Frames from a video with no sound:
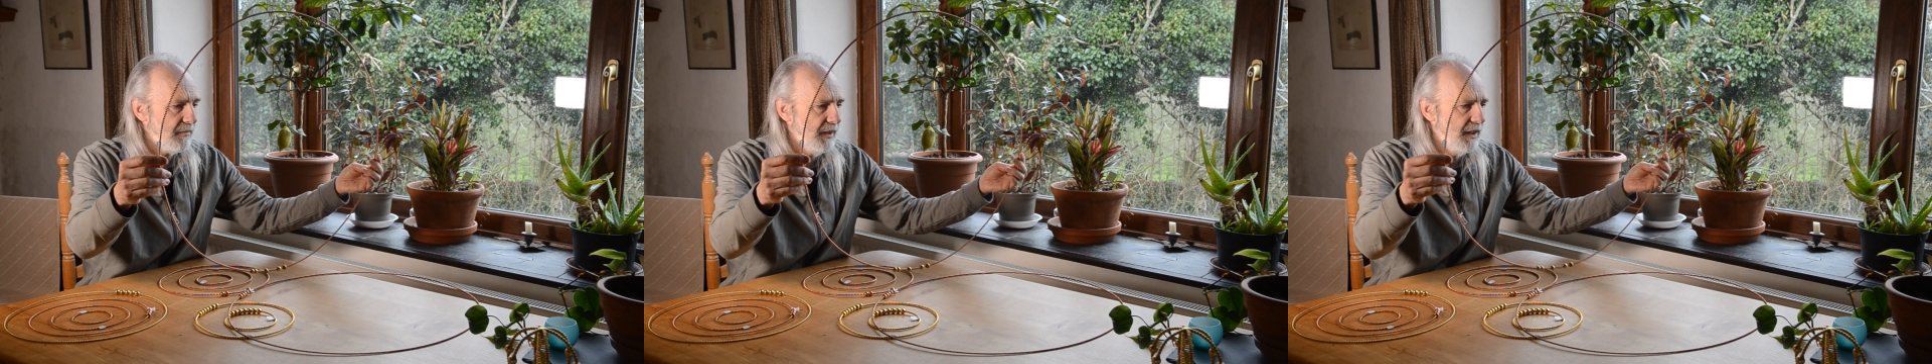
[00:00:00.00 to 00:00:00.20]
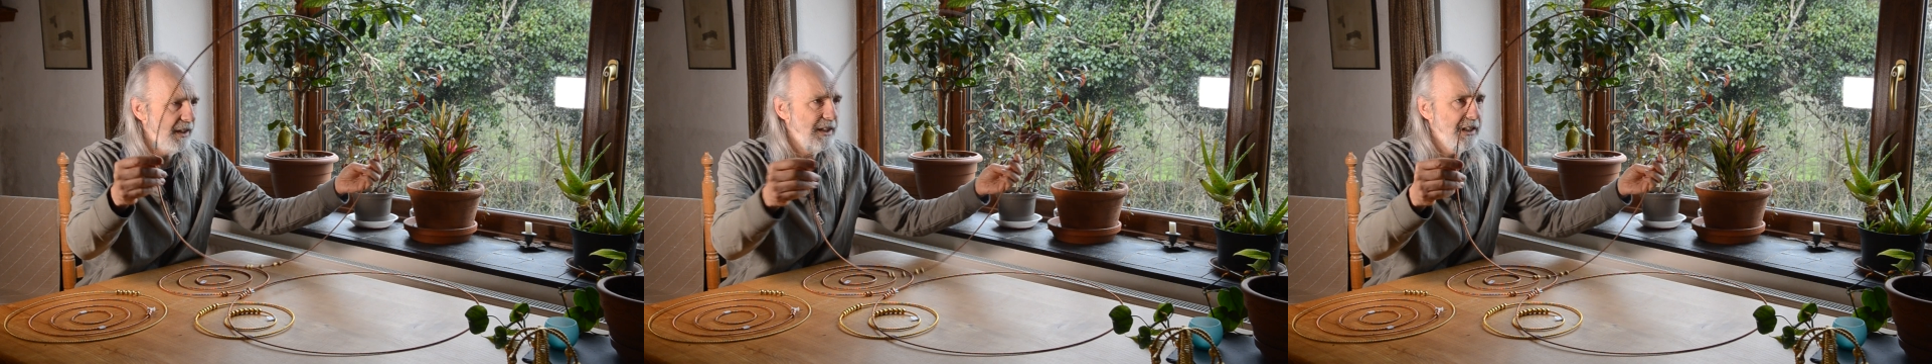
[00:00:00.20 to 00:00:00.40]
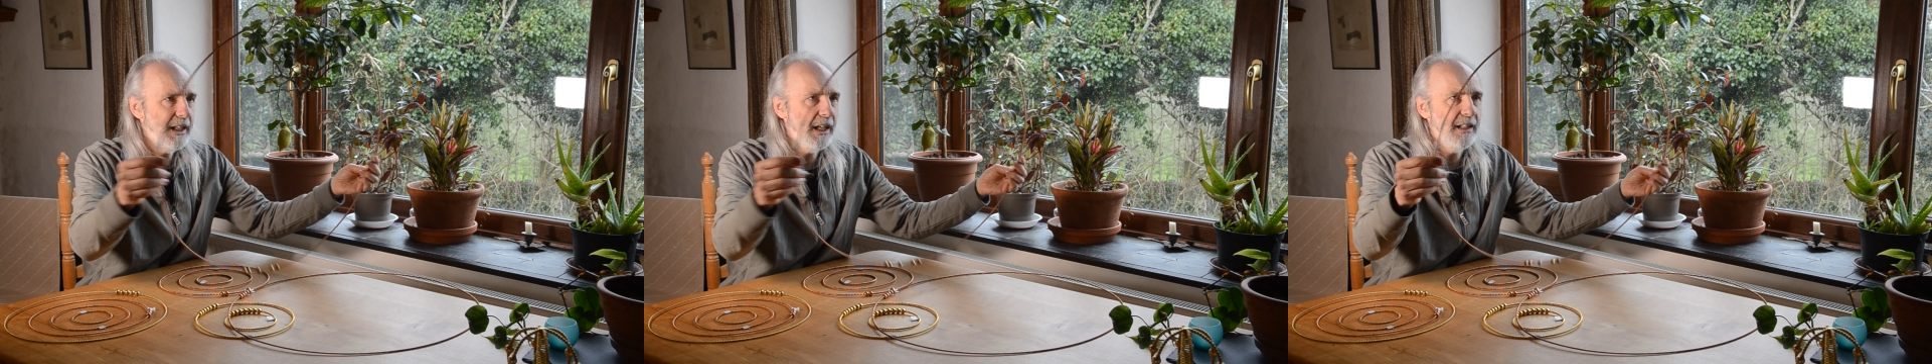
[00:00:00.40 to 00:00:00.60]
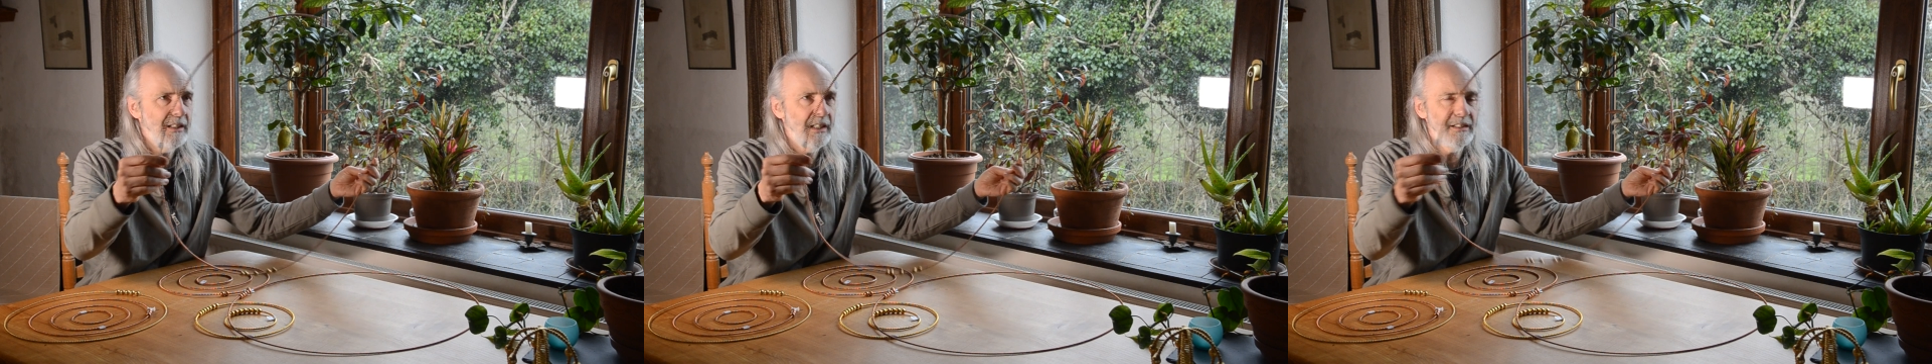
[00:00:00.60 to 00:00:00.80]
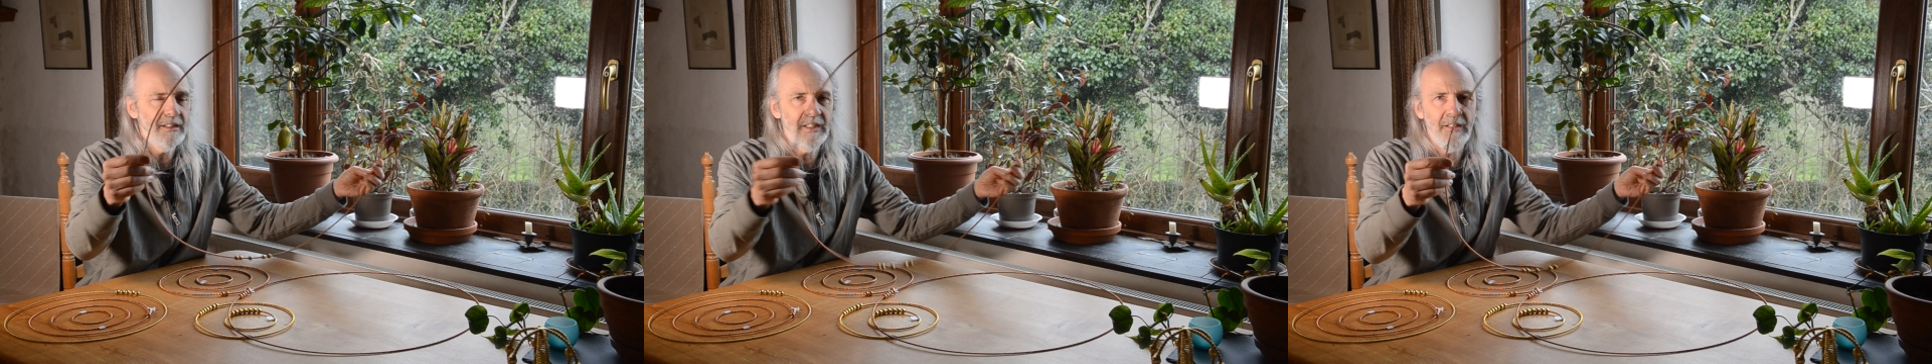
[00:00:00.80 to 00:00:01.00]
again,
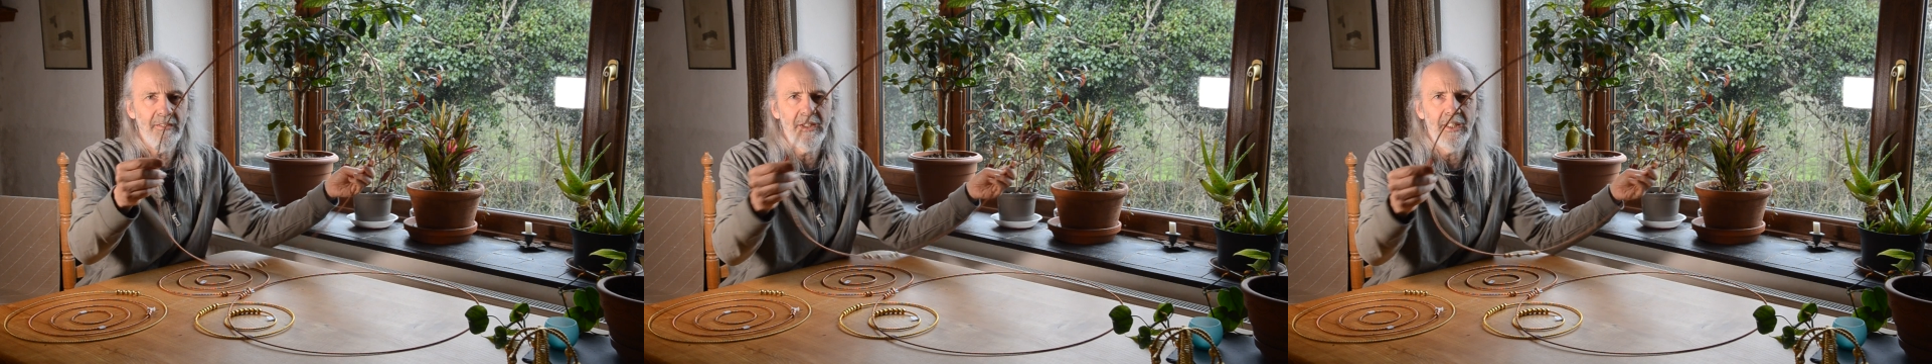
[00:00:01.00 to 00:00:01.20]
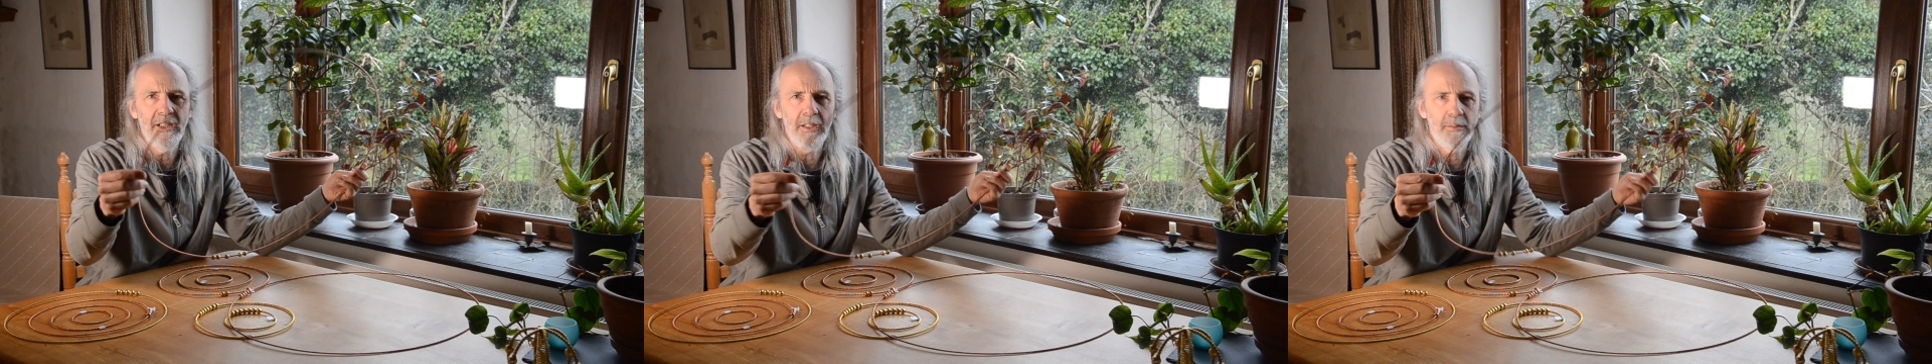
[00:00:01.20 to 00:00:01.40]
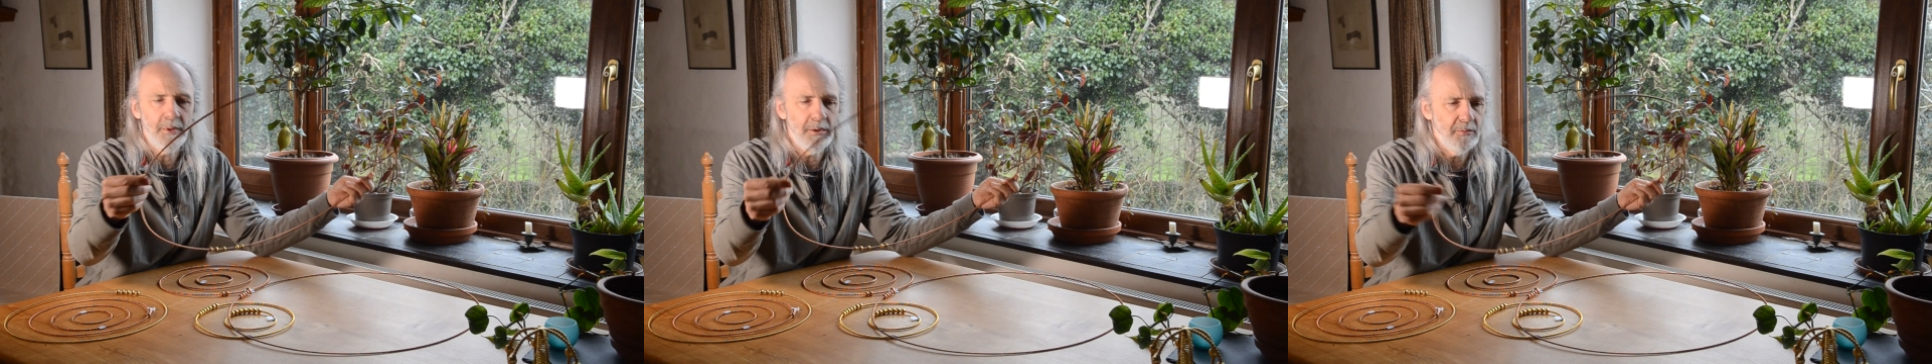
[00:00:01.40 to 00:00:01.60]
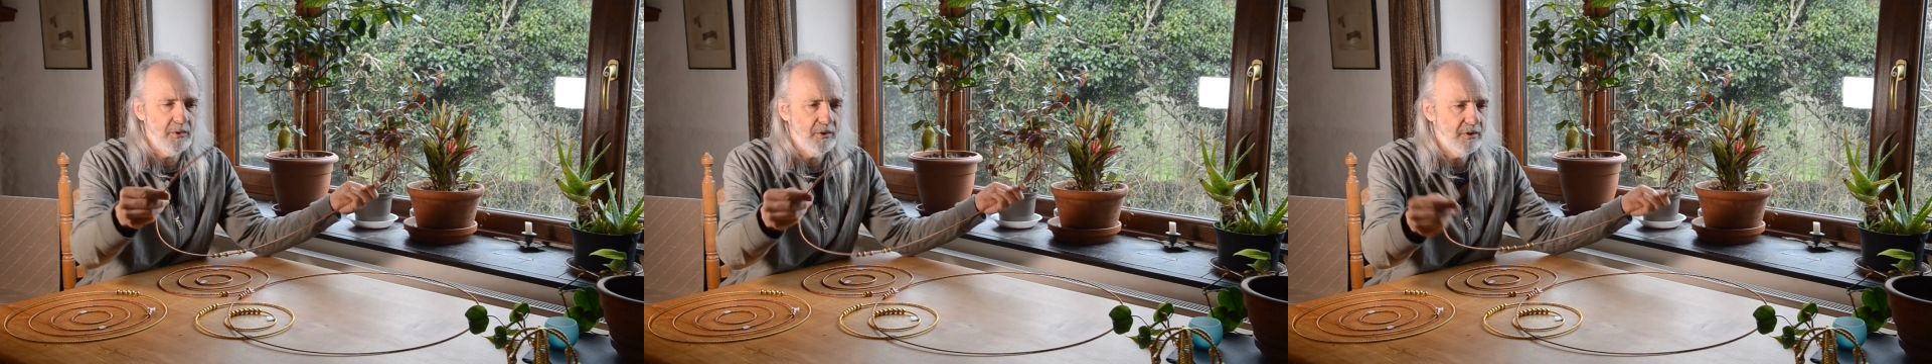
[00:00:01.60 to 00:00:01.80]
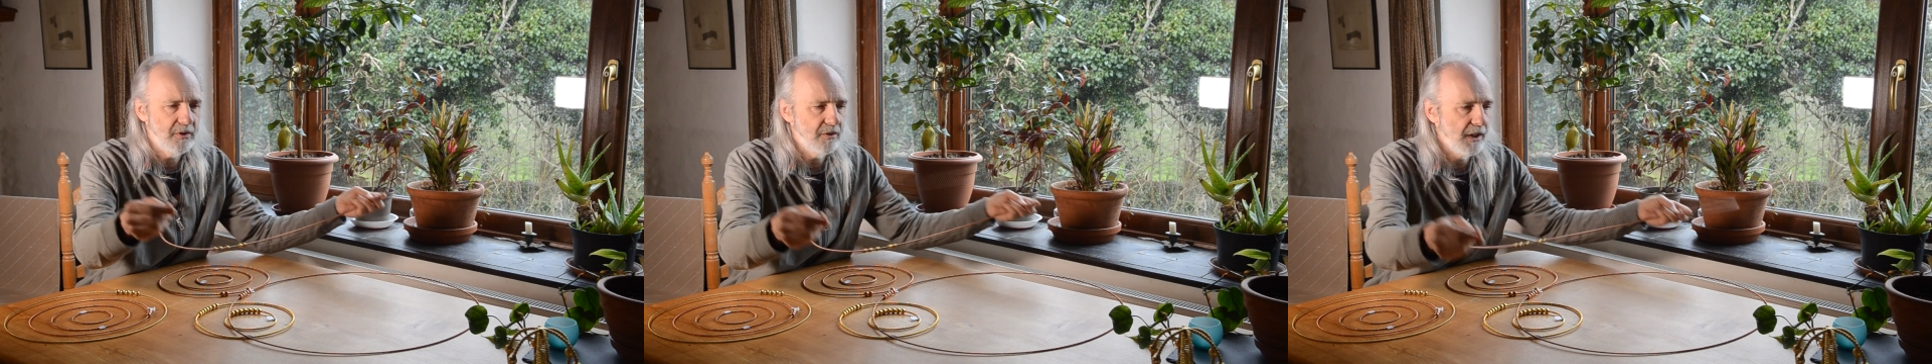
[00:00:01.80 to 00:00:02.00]
that gives it a little bit
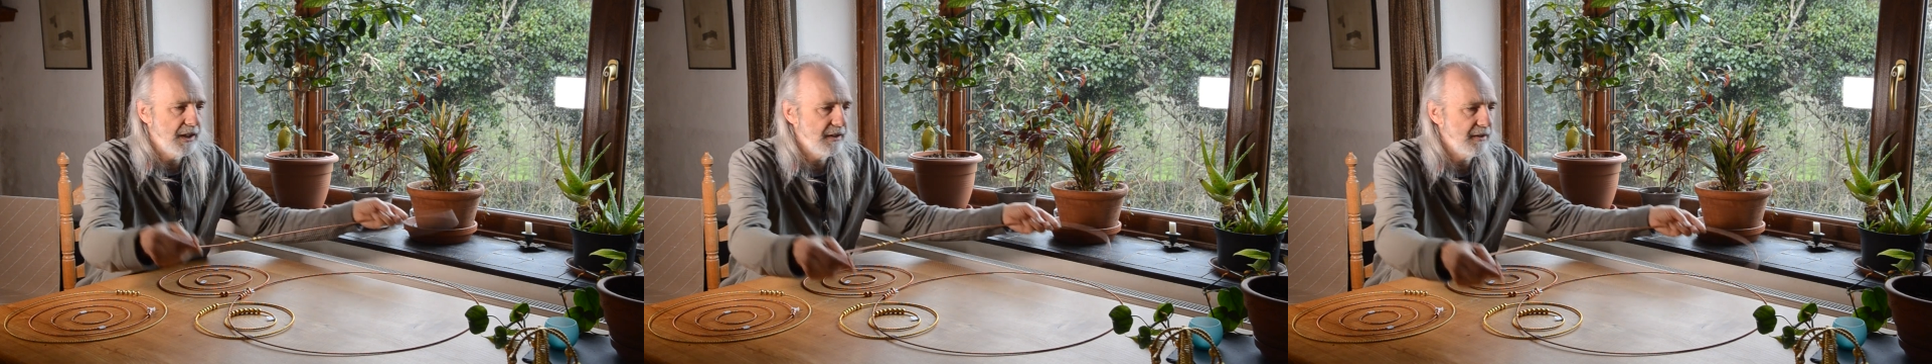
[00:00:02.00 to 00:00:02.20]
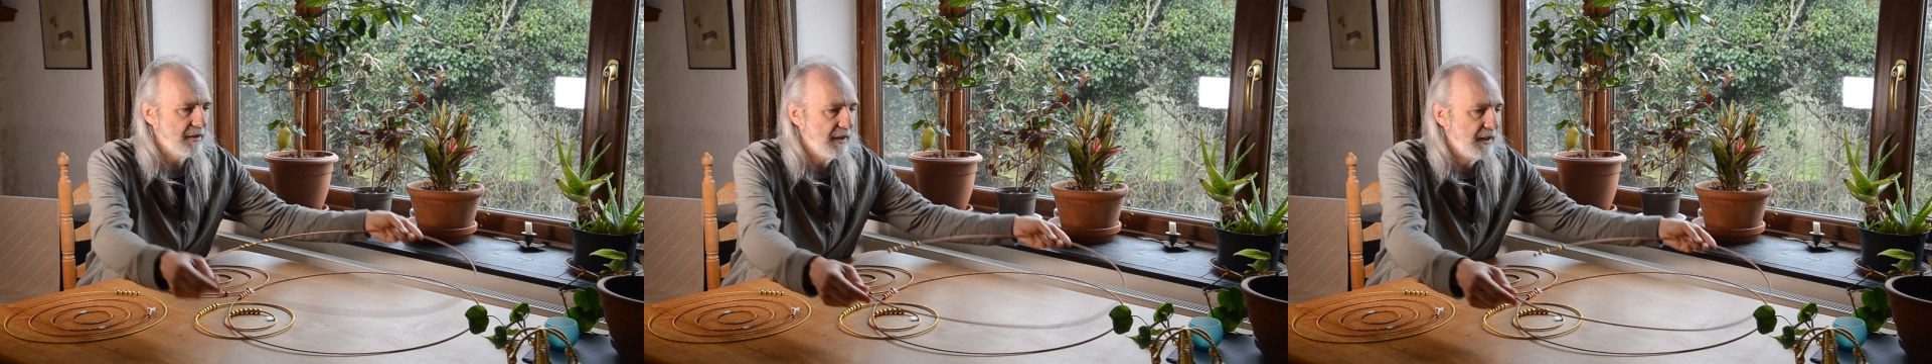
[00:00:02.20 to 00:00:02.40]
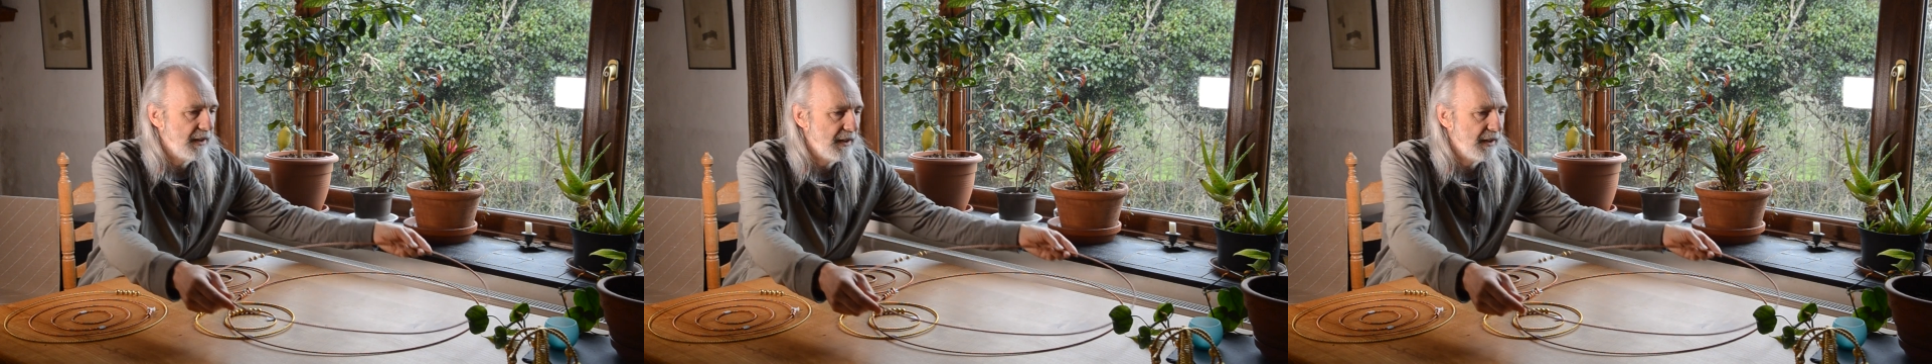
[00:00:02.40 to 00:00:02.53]
more strength.